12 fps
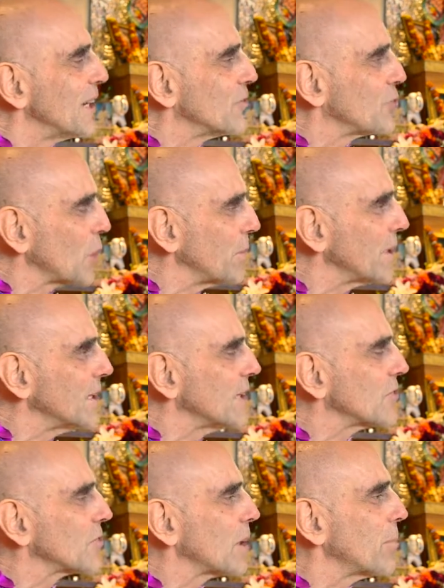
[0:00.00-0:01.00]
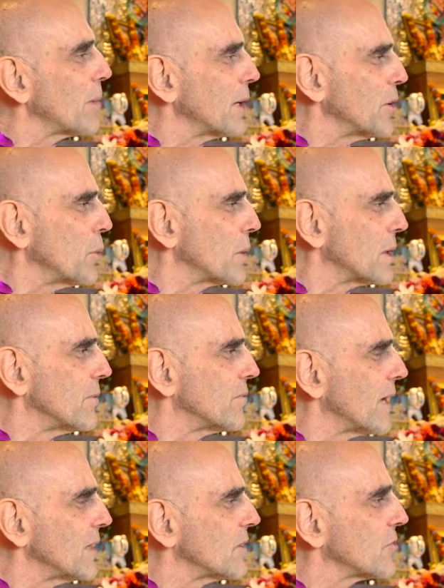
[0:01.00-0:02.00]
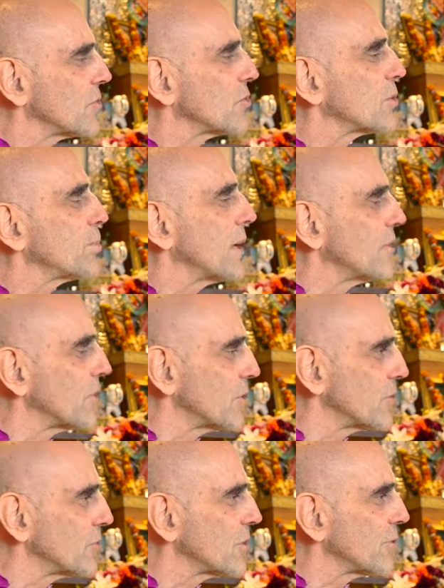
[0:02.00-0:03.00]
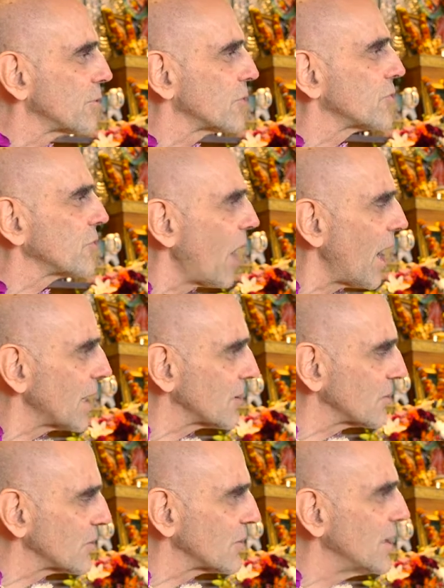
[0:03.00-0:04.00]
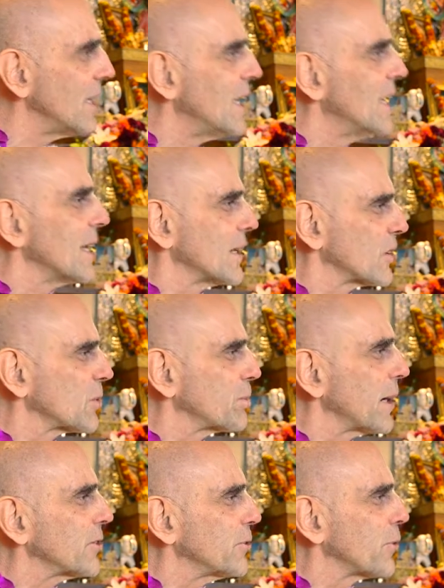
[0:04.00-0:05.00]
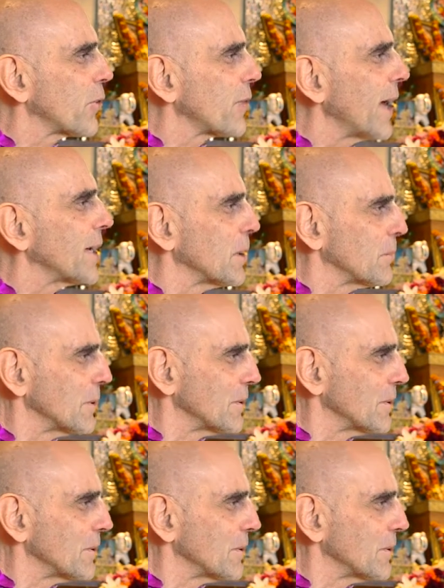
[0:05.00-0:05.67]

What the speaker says: German is somebody who would invent suspenders for socks and expect you to thank him.